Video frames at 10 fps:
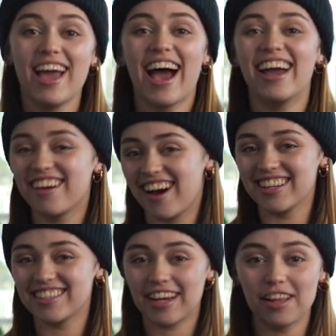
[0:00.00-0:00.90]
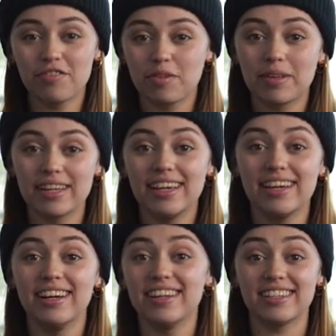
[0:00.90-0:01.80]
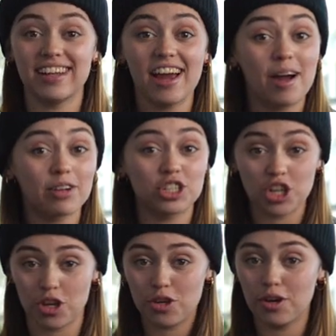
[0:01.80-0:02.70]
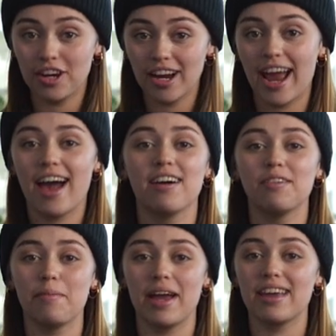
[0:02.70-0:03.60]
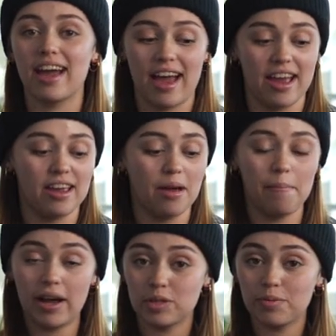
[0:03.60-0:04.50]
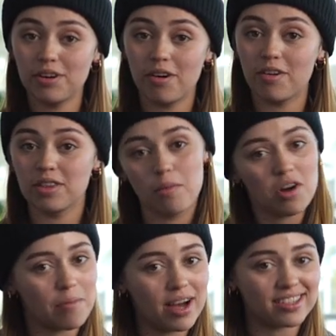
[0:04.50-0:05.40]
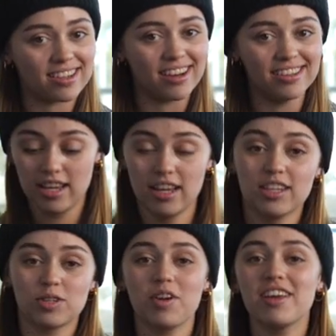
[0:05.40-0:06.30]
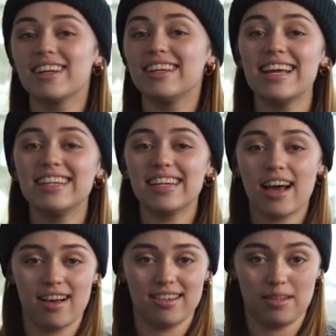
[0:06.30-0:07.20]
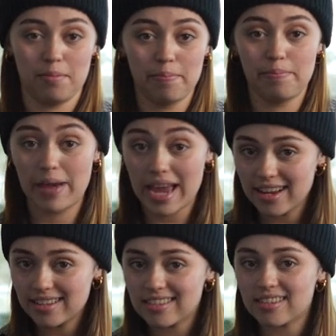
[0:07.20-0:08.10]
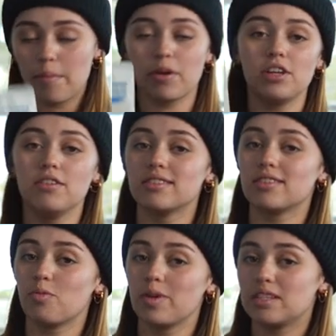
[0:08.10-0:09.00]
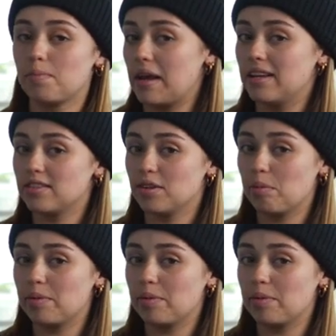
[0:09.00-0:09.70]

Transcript: Hey guys, Taylor from Glee here. Today I'm gonna to show you how to make a batch brew on the Moccamaster. So what you're gonna need are some beans. I'm gonna use the Winter Beanie Super